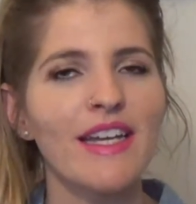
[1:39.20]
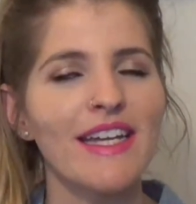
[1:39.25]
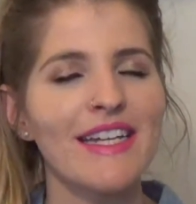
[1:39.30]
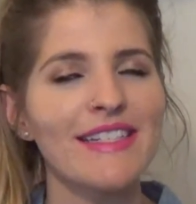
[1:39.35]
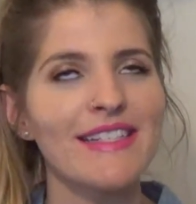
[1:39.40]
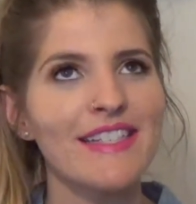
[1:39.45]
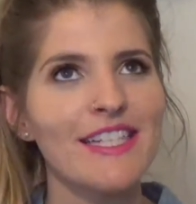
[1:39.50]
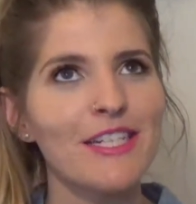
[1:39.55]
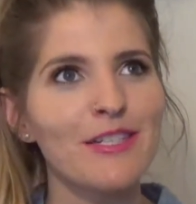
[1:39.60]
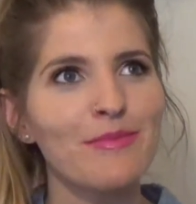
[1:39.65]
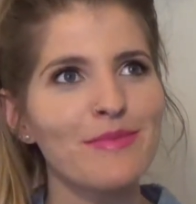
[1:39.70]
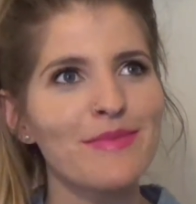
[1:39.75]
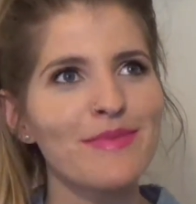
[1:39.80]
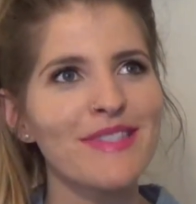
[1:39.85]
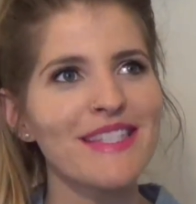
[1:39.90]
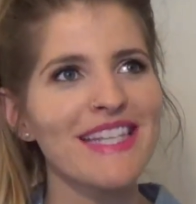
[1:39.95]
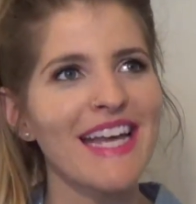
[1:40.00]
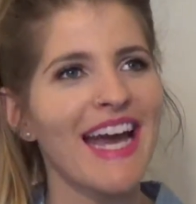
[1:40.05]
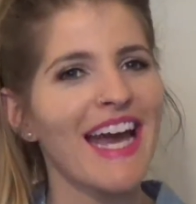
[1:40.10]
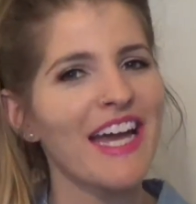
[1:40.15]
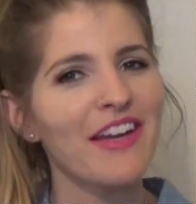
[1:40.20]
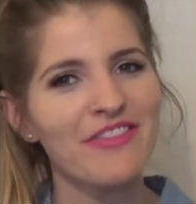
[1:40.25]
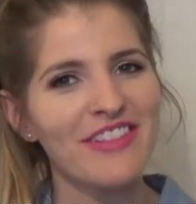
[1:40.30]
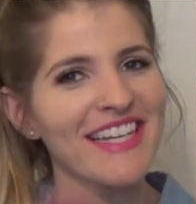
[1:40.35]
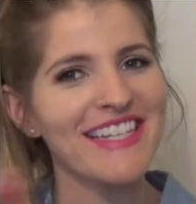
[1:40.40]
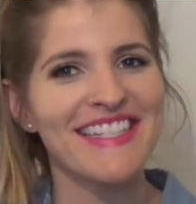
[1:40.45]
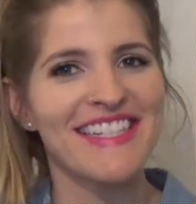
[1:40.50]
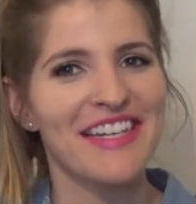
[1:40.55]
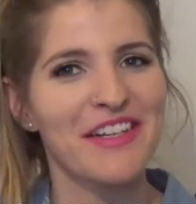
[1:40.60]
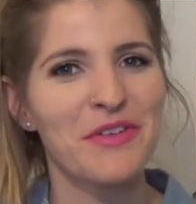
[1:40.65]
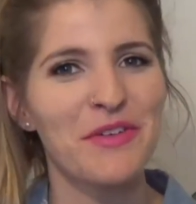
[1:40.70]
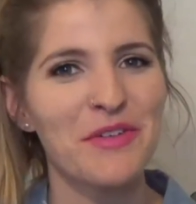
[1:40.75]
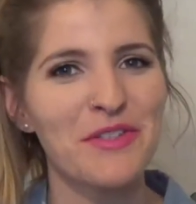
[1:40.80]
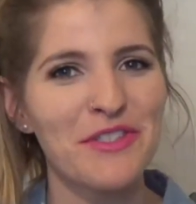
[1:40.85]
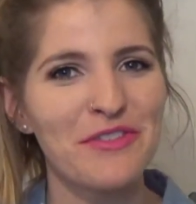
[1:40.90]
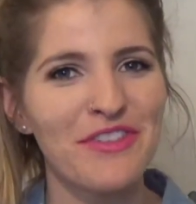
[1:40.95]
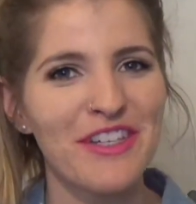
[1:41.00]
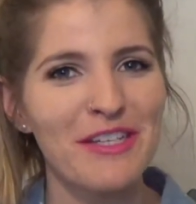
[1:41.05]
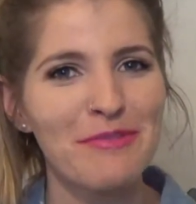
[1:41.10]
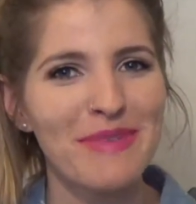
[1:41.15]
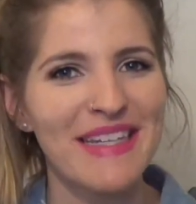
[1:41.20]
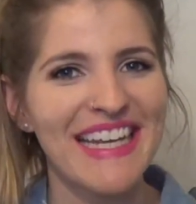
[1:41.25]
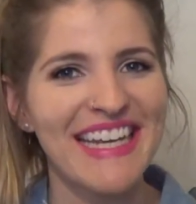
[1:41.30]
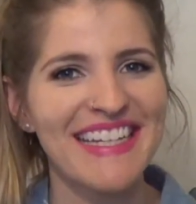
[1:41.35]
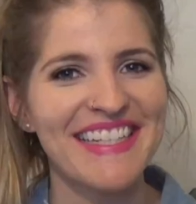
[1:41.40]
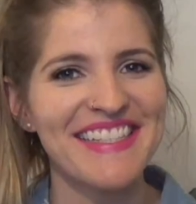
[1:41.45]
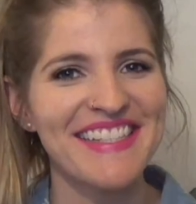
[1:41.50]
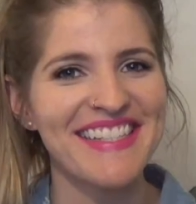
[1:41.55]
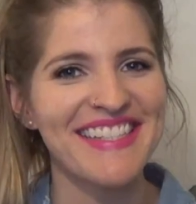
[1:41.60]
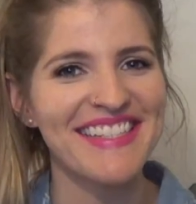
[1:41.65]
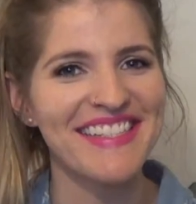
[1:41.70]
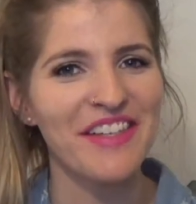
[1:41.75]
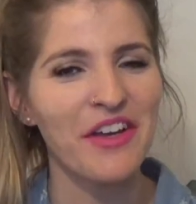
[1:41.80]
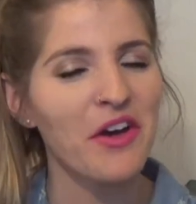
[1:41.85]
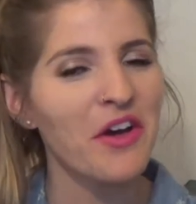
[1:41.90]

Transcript: It seems I have yet to get a hold of it because it's